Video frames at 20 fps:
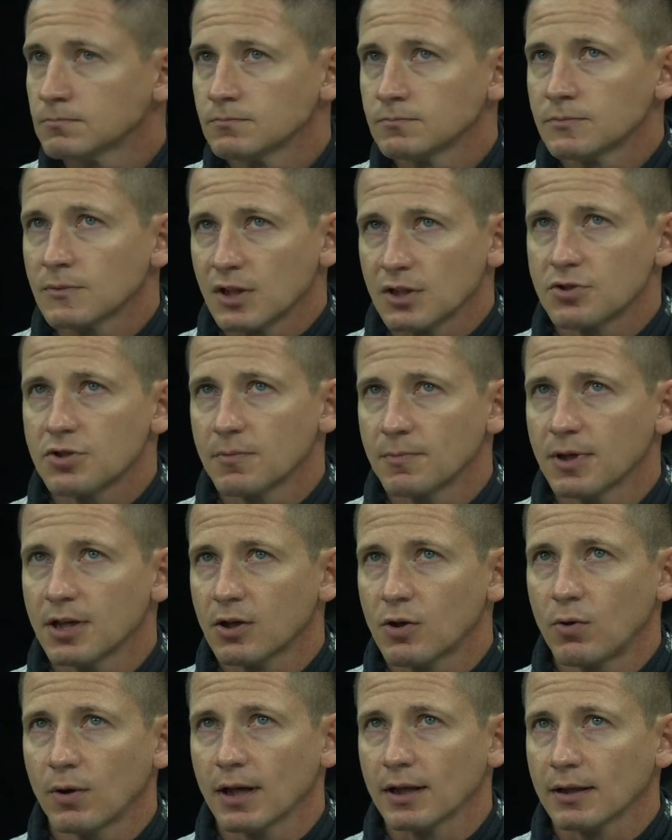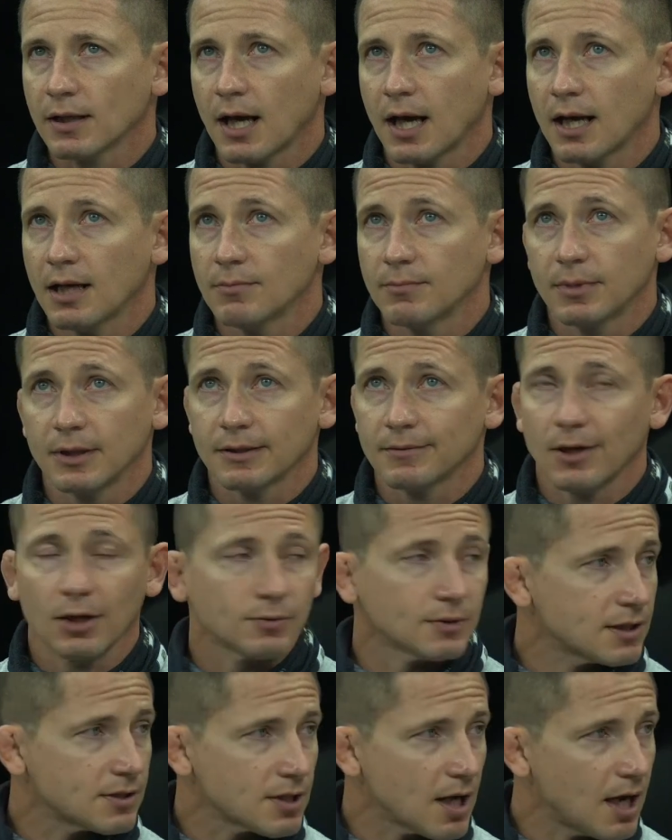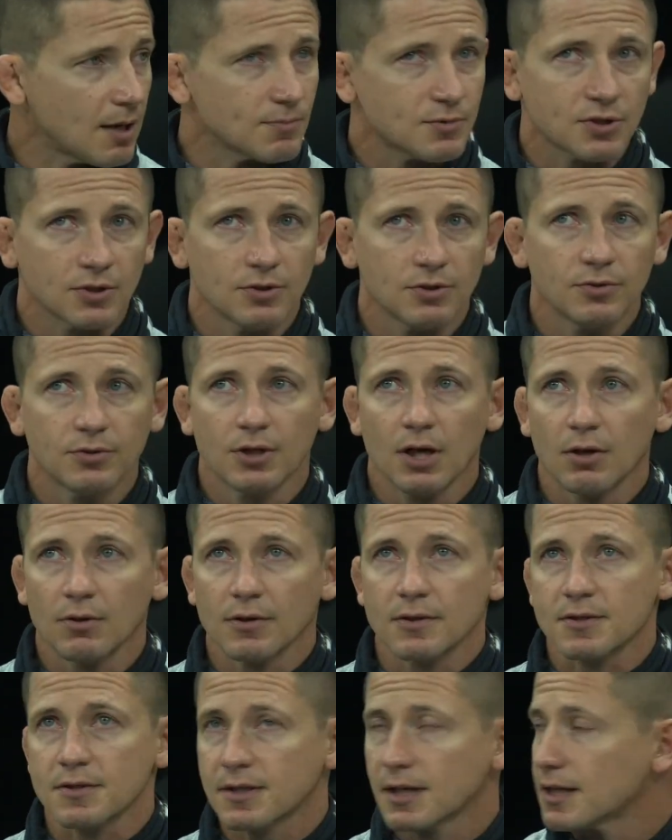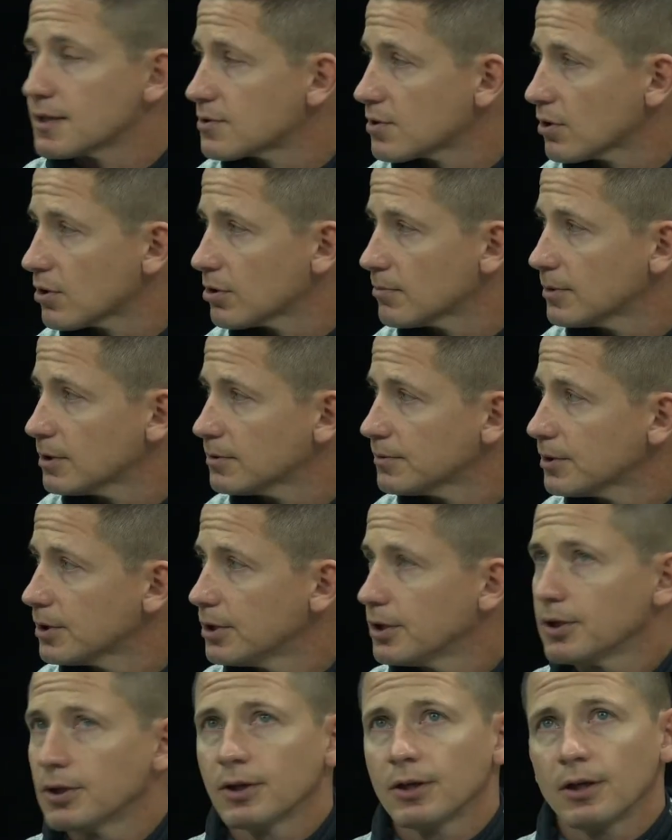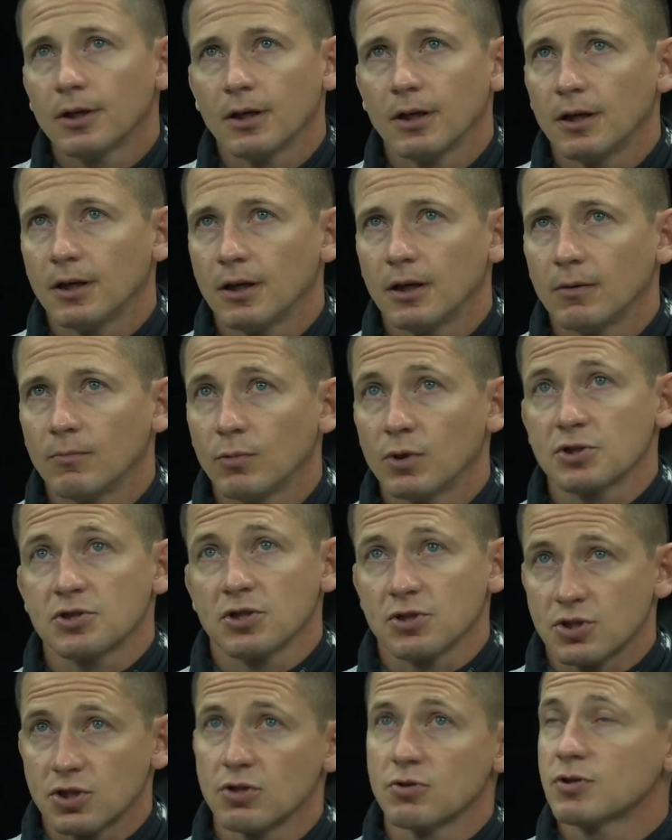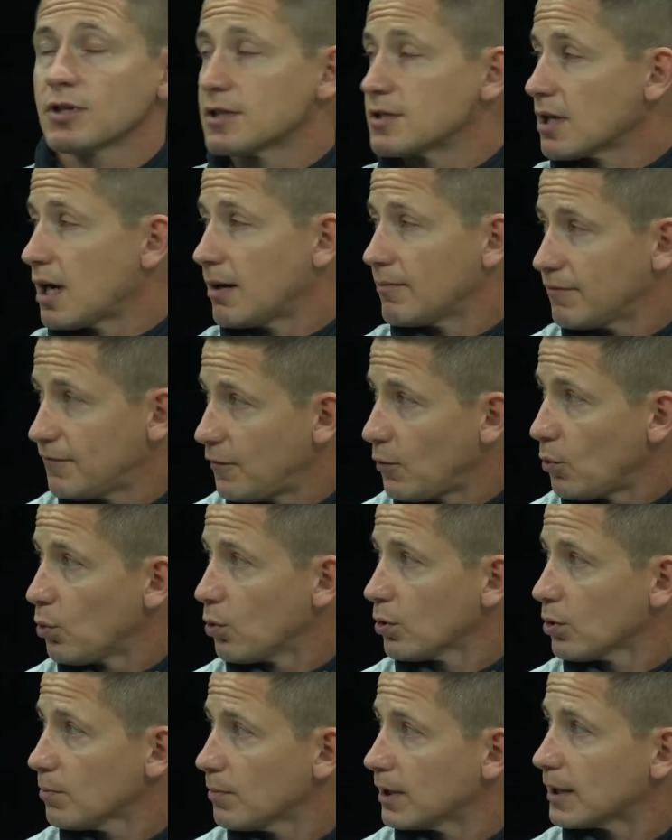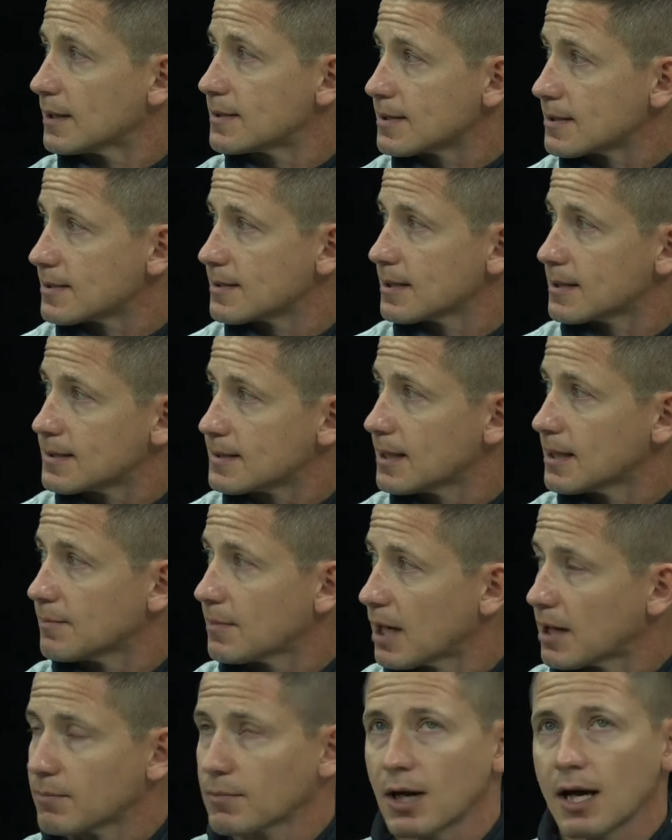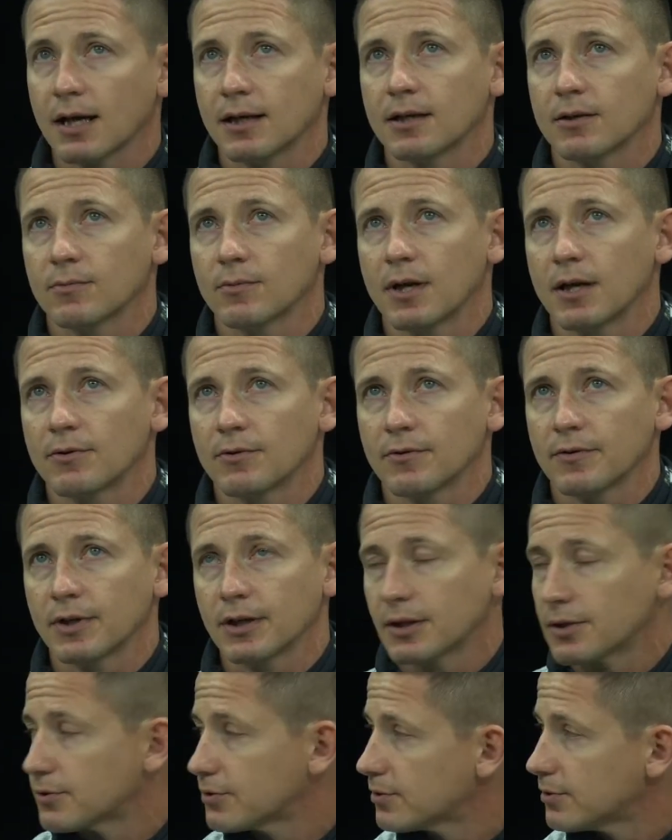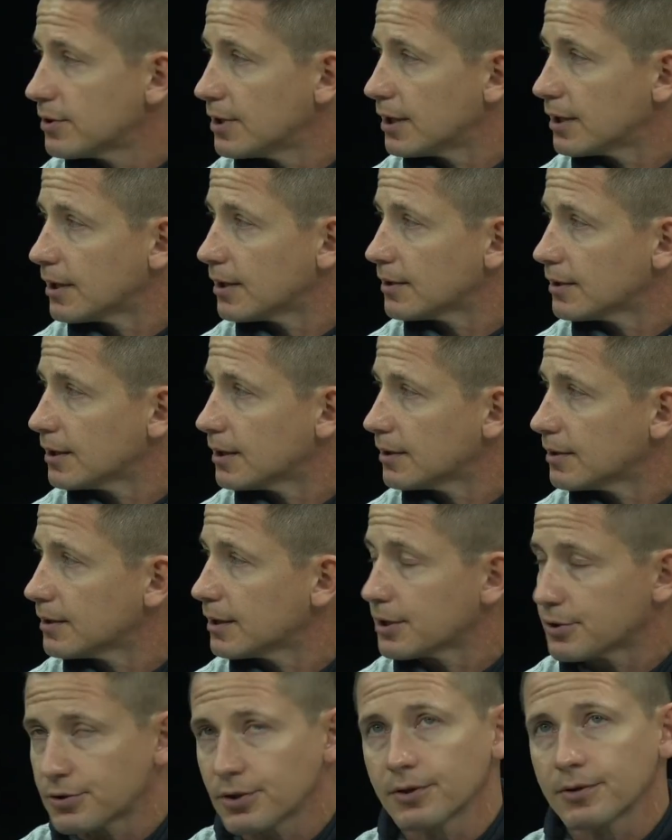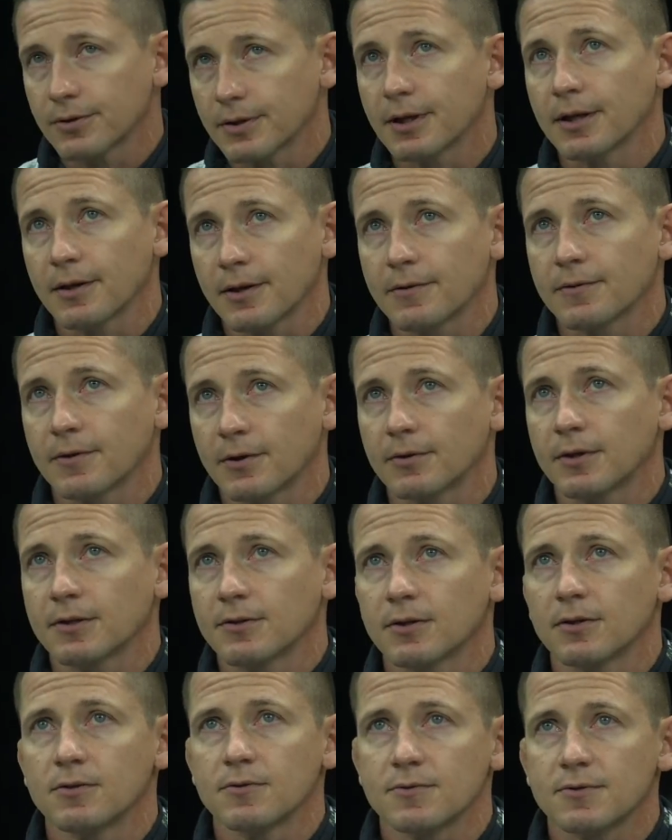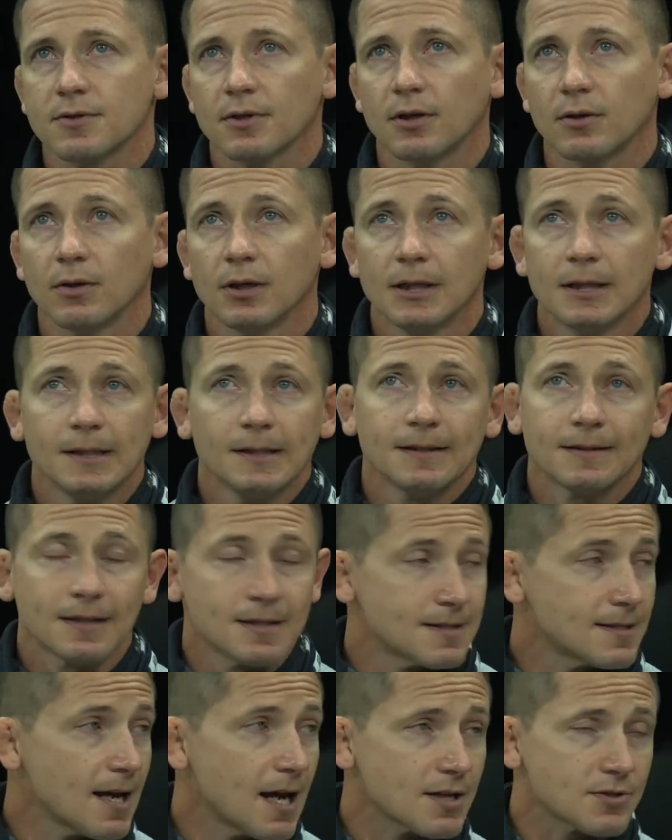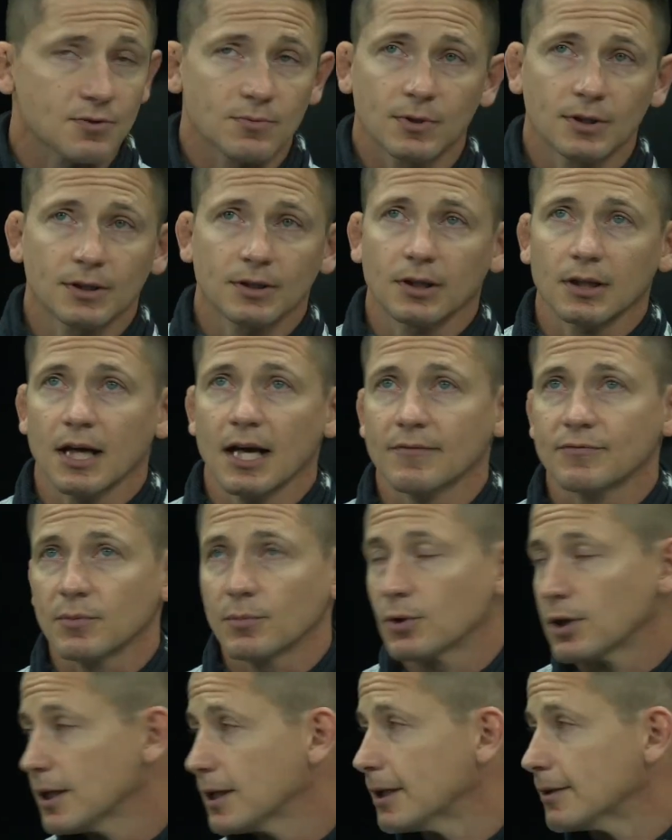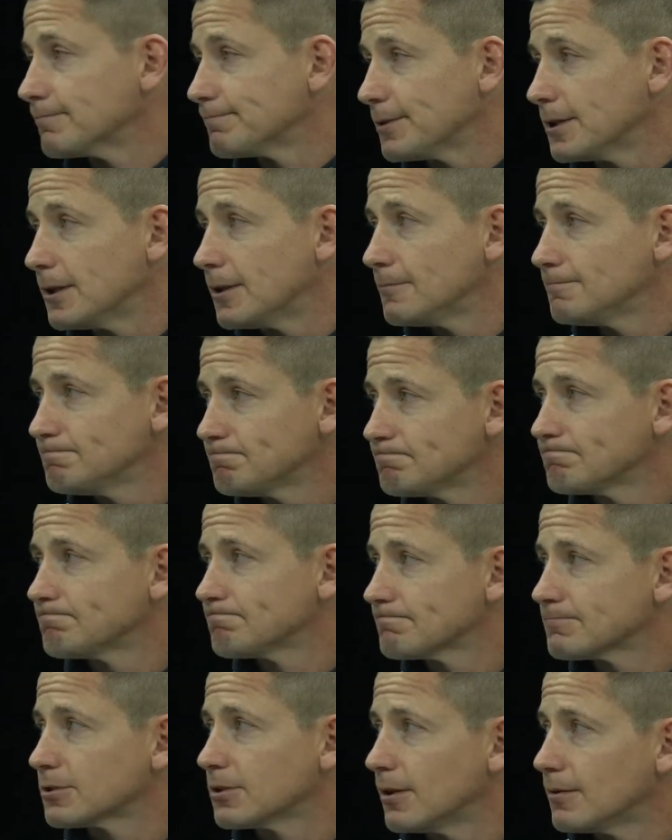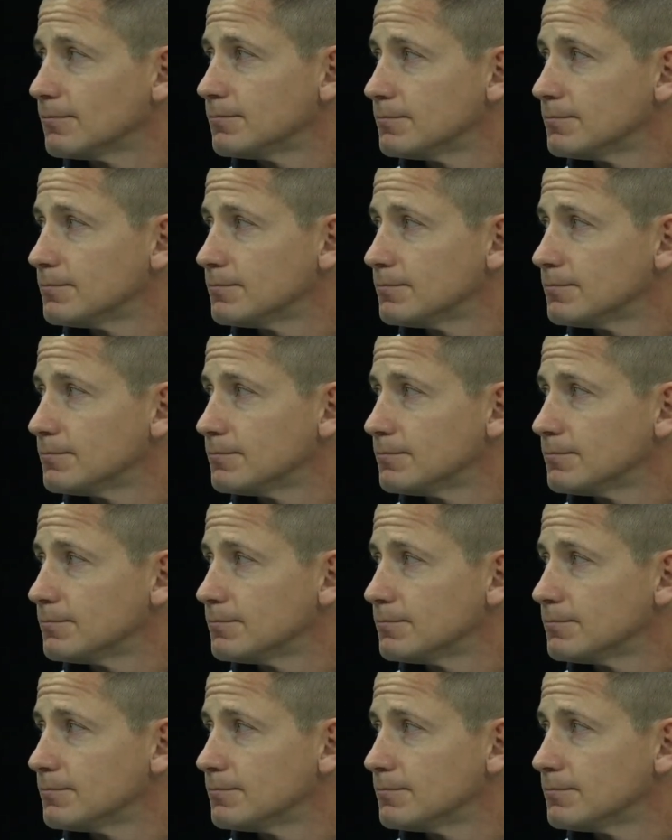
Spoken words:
it should be a quick night, but only top 2 go to the state tournament. Which it's usually top 4, but it's a 16-man bracket rather than a 32. So these guys are really going to have to bring it, So.